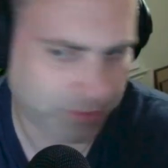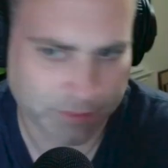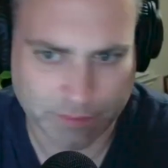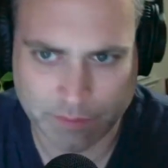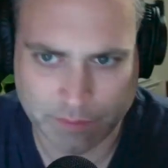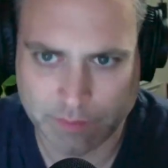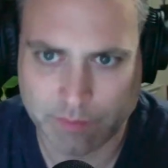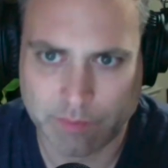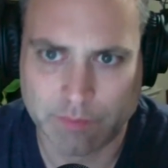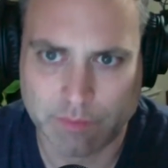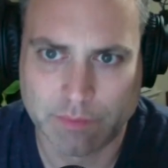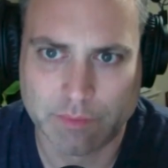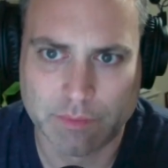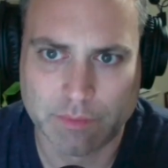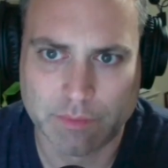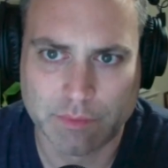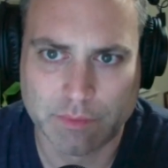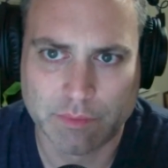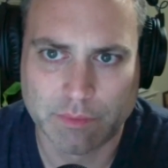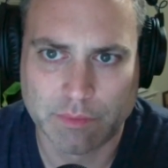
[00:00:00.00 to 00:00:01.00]

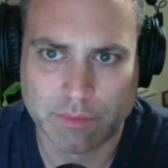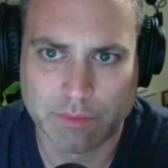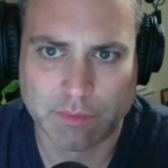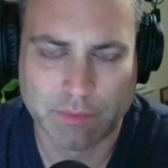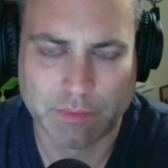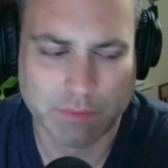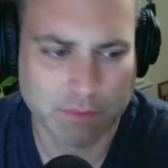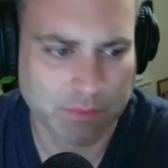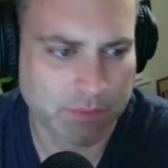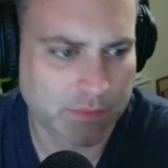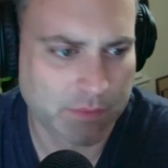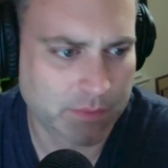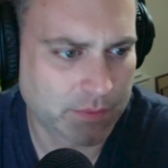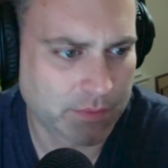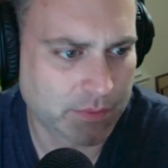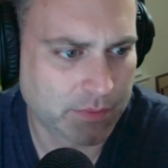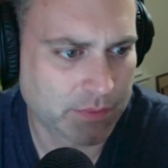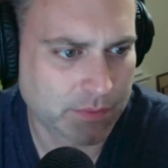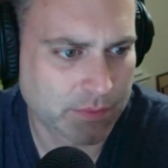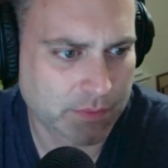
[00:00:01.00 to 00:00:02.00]

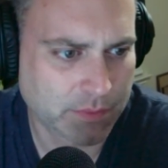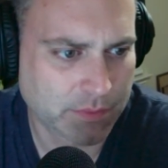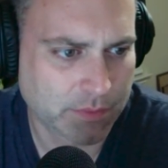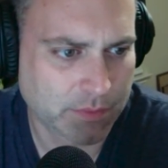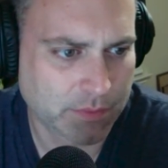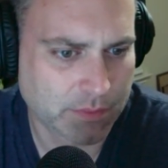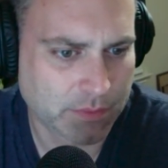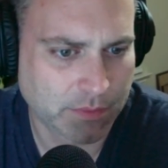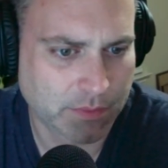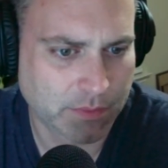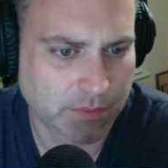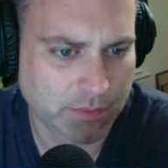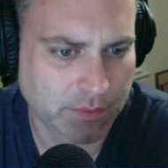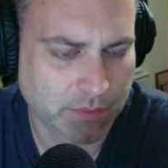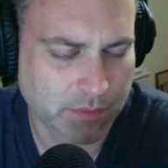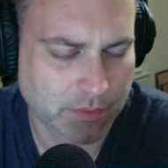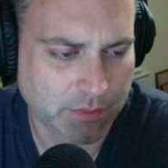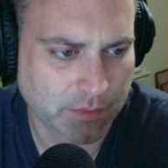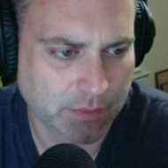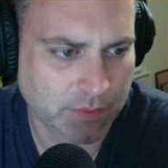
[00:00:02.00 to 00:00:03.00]

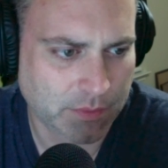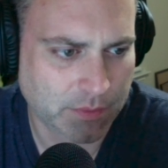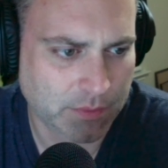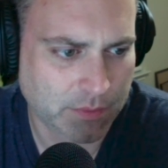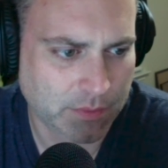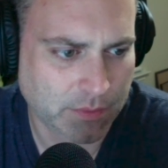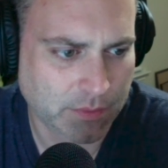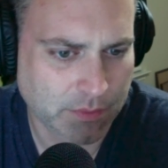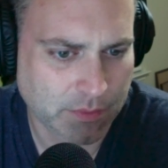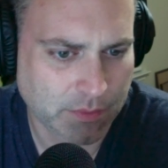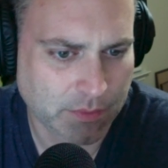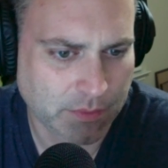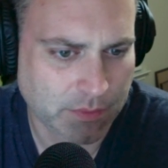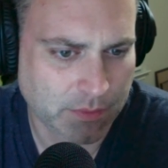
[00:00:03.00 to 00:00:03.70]
(silent)